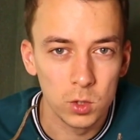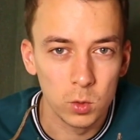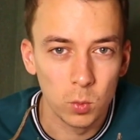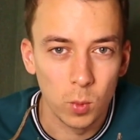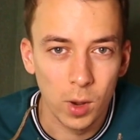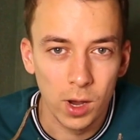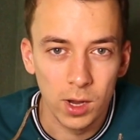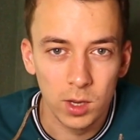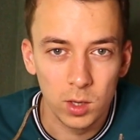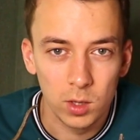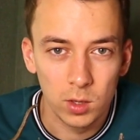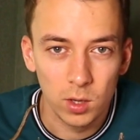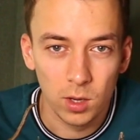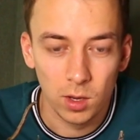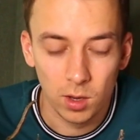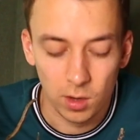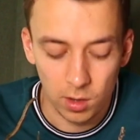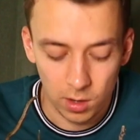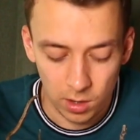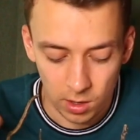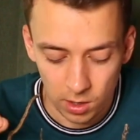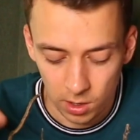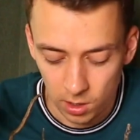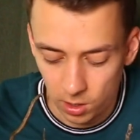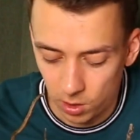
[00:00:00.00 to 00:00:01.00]
white
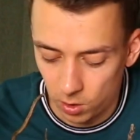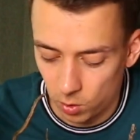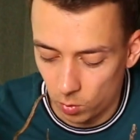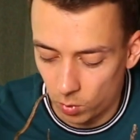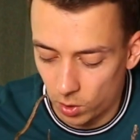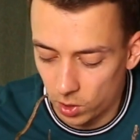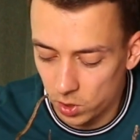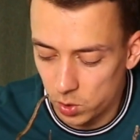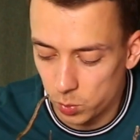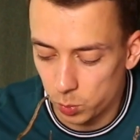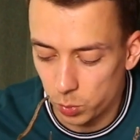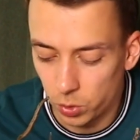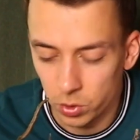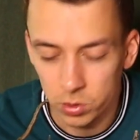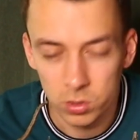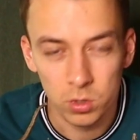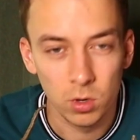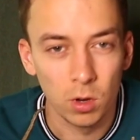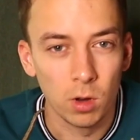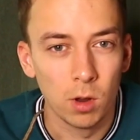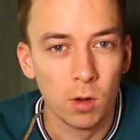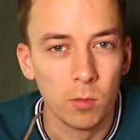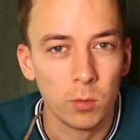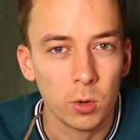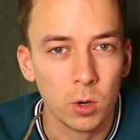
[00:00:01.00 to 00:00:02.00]
spots
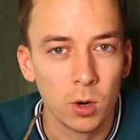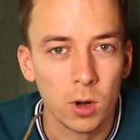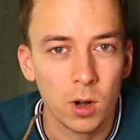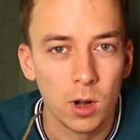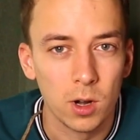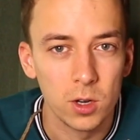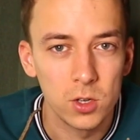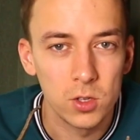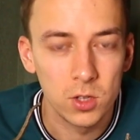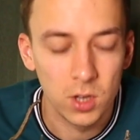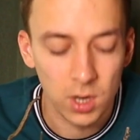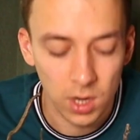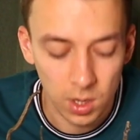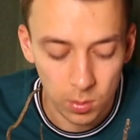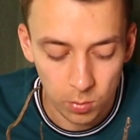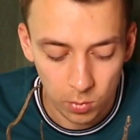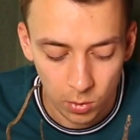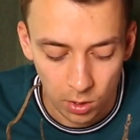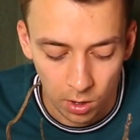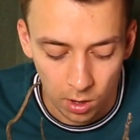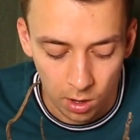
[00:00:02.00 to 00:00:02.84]
all over your hardscape.